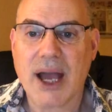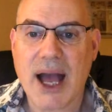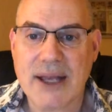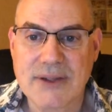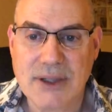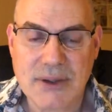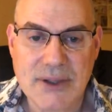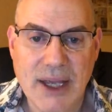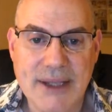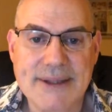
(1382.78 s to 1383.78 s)

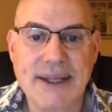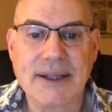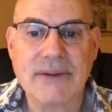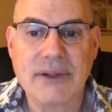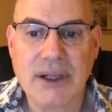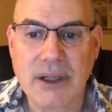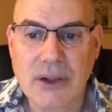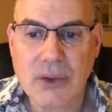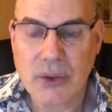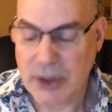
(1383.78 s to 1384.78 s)
osteocytes that live in the
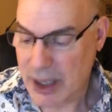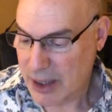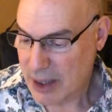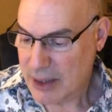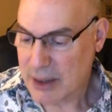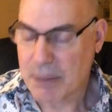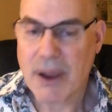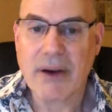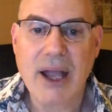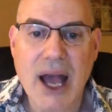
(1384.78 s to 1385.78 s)
lacunae, the
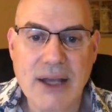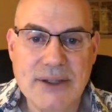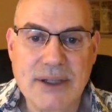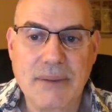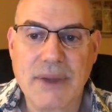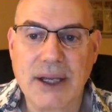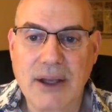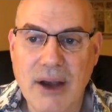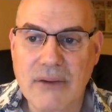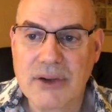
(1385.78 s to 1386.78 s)
periosteum that
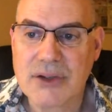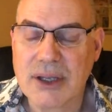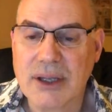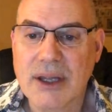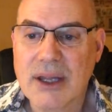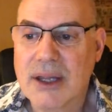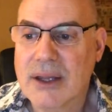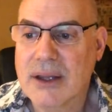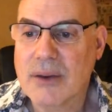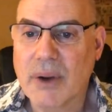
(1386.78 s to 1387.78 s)
covers it.
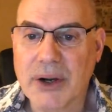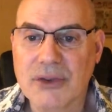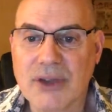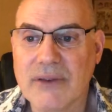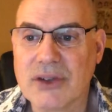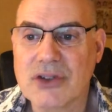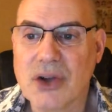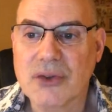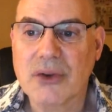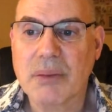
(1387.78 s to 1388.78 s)
107
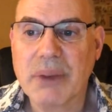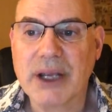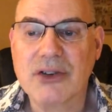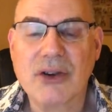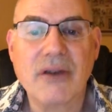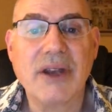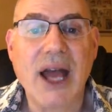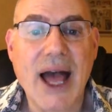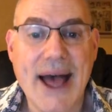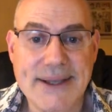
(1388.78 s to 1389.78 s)
shows you a picture of an
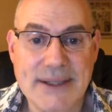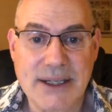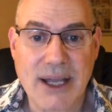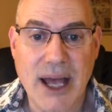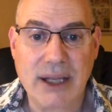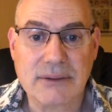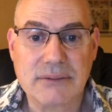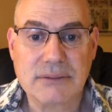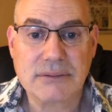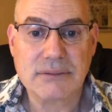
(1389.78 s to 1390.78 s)
osteon,
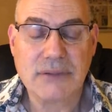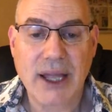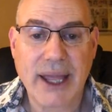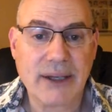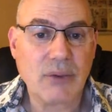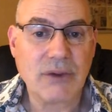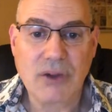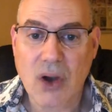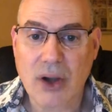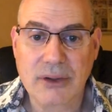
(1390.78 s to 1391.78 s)
and we've
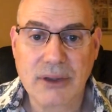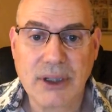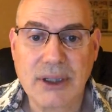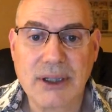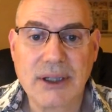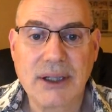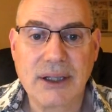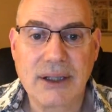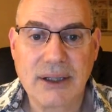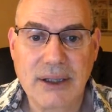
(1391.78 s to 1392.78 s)
talked in
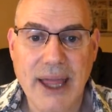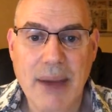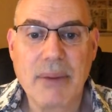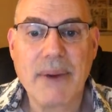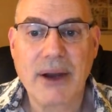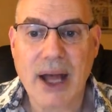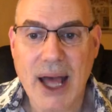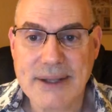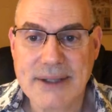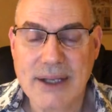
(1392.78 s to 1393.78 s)
lab about
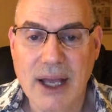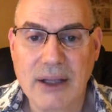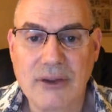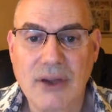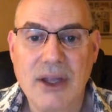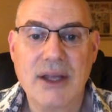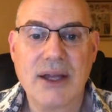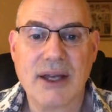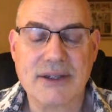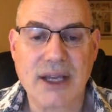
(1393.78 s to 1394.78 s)
osteons,
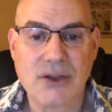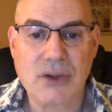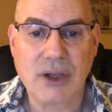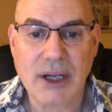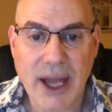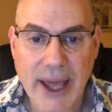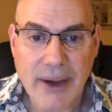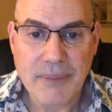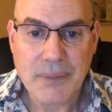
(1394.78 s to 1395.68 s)
a central canal